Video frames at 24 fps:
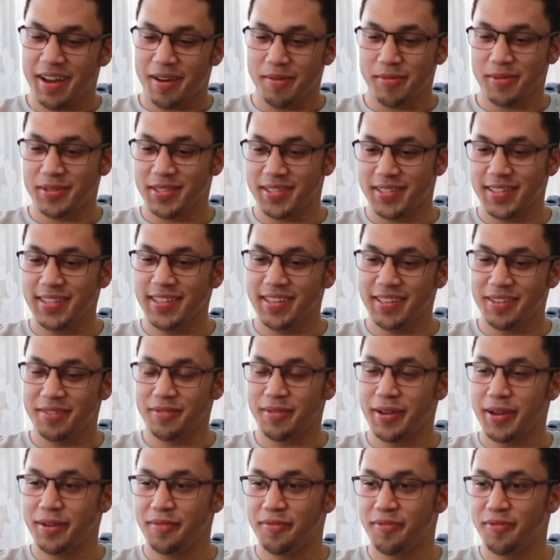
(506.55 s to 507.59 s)
I was still in
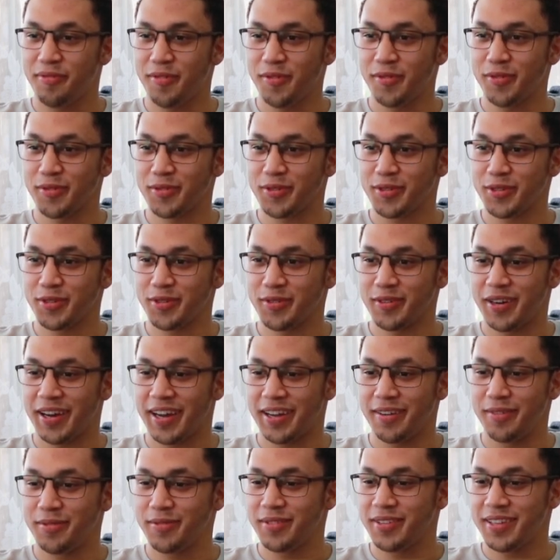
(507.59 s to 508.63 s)
grade four, so
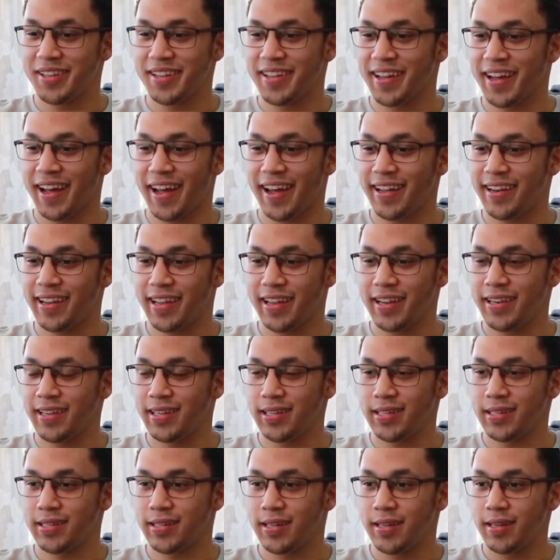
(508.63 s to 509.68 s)
I don't think I had
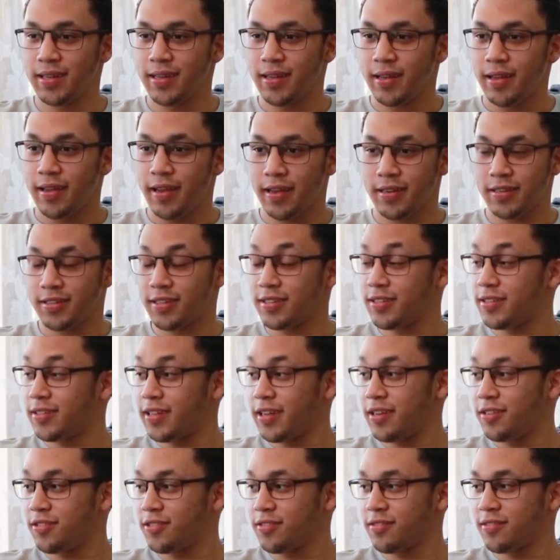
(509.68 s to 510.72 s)
any
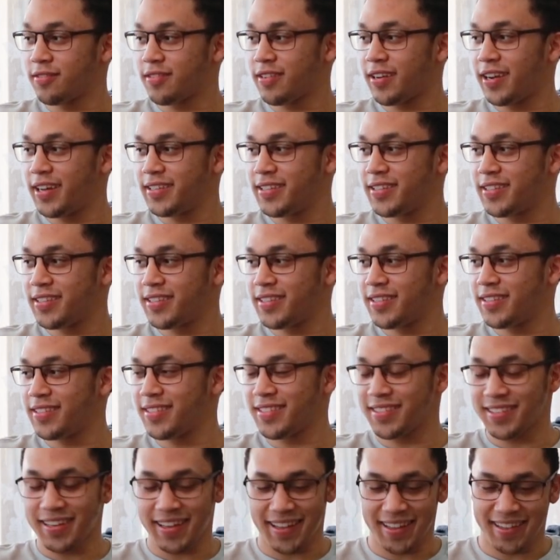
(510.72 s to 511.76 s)
existential crises
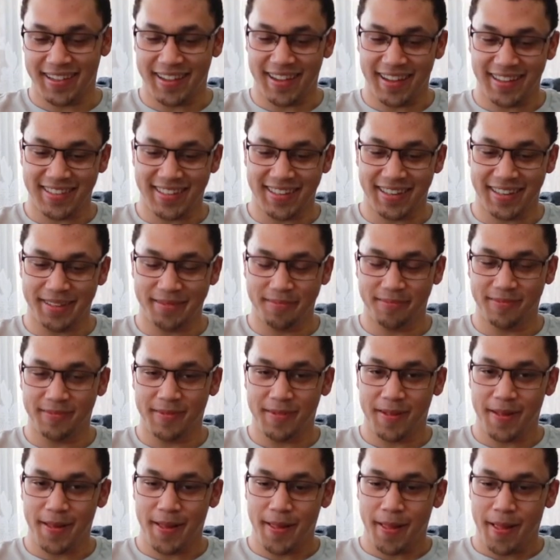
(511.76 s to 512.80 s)
at that
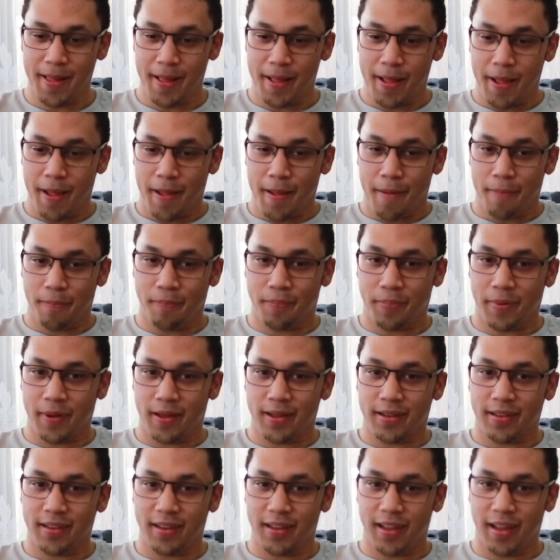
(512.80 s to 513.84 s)
time.
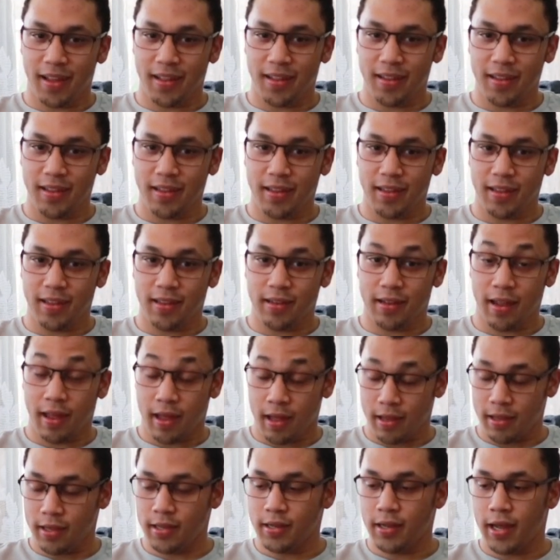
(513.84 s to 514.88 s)
But I think it
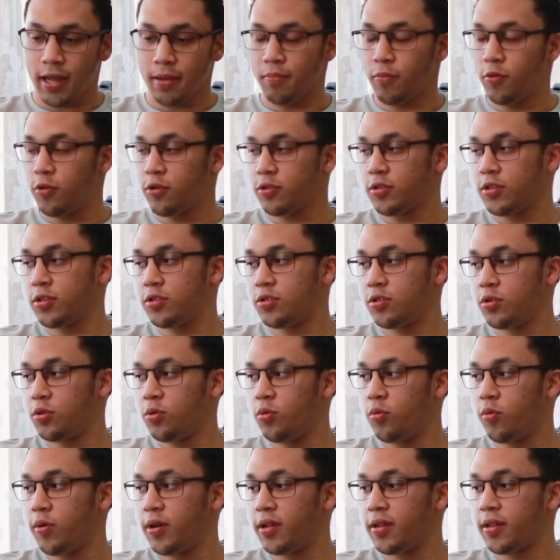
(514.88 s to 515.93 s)
had more to do
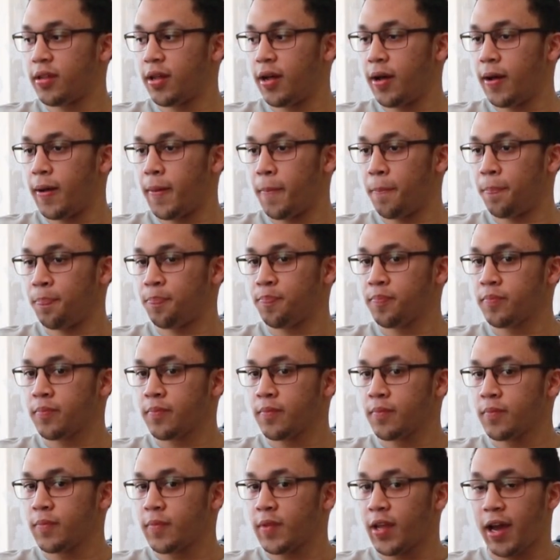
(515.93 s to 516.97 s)
with,
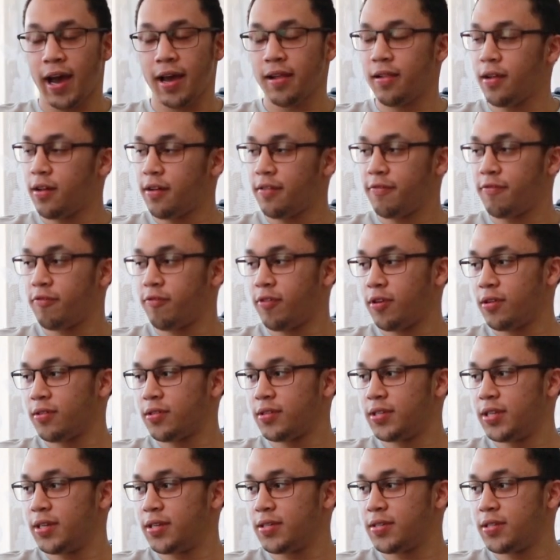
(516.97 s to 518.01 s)
I love
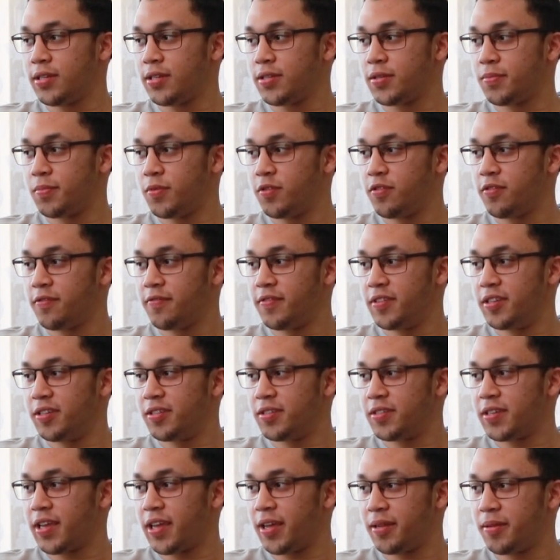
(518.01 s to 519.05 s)
Walt Disney's
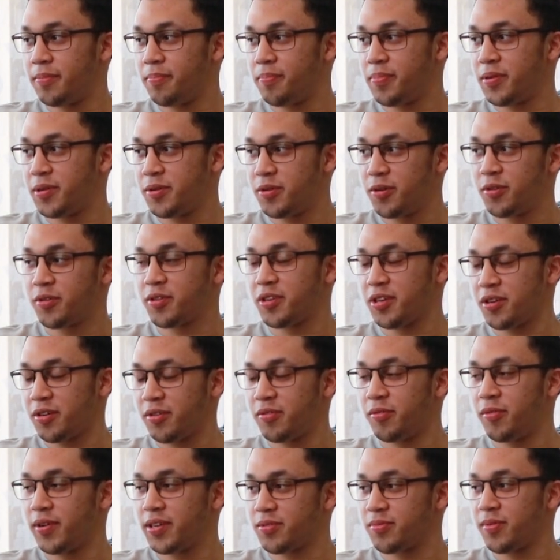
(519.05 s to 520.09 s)
movies. And Pinocchio
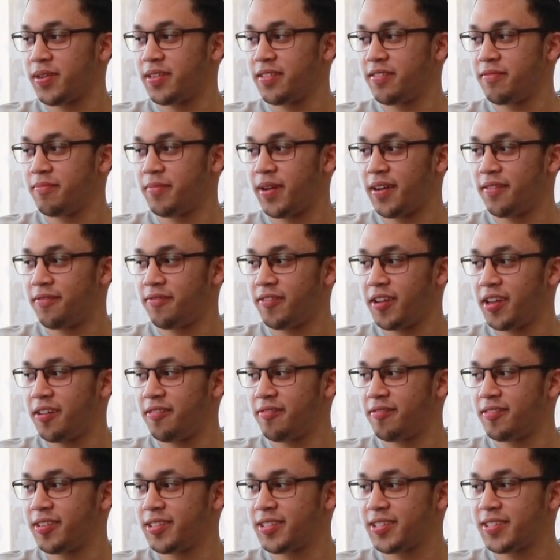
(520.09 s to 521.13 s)
was one of my
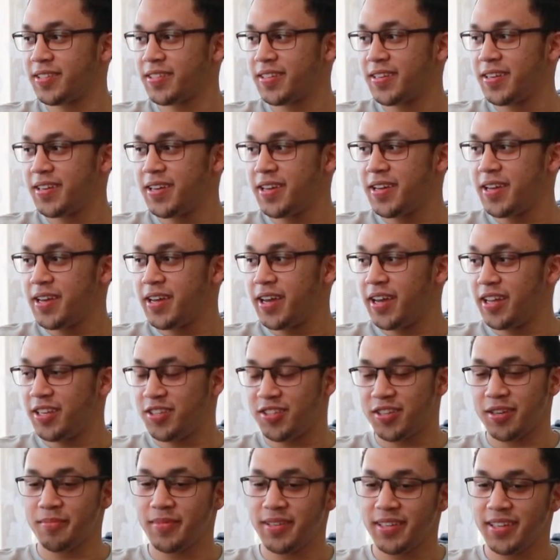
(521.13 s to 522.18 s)
favorites. And
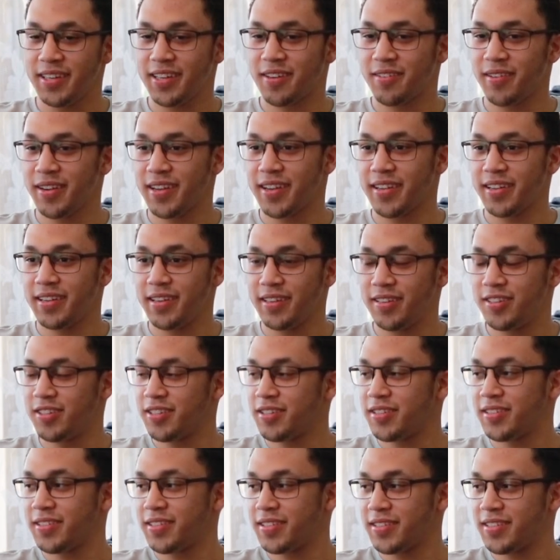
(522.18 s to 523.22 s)
Jiminy Cricket, he
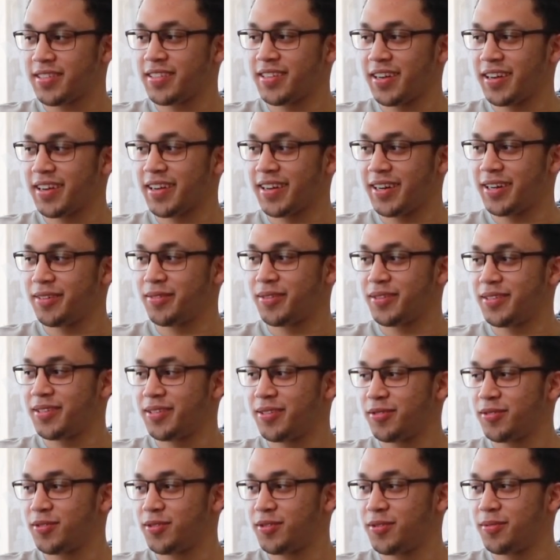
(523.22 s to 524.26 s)
just stuck out
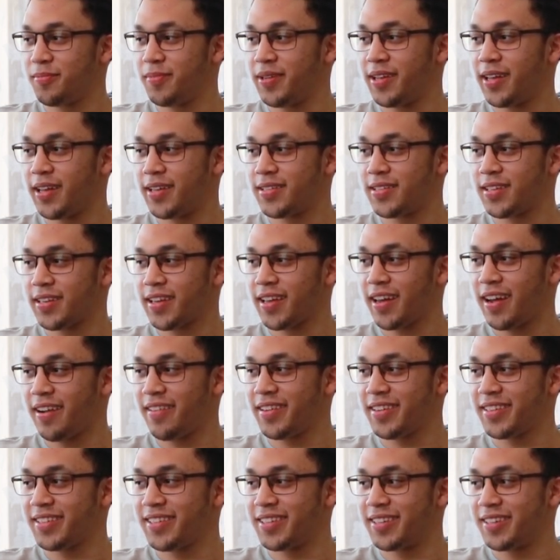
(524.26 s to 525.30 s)
to me as a
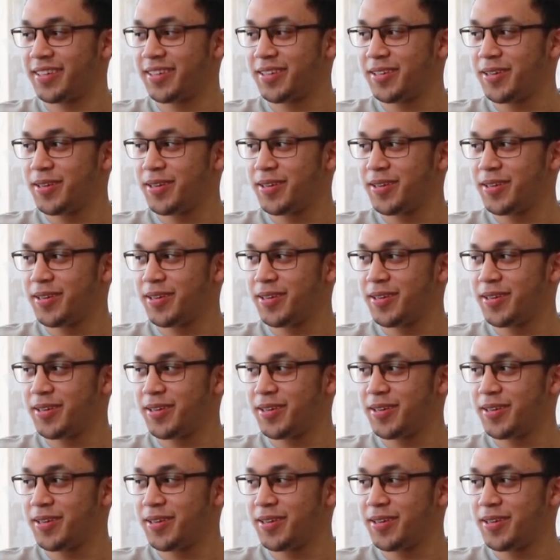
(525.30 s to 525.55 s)
character.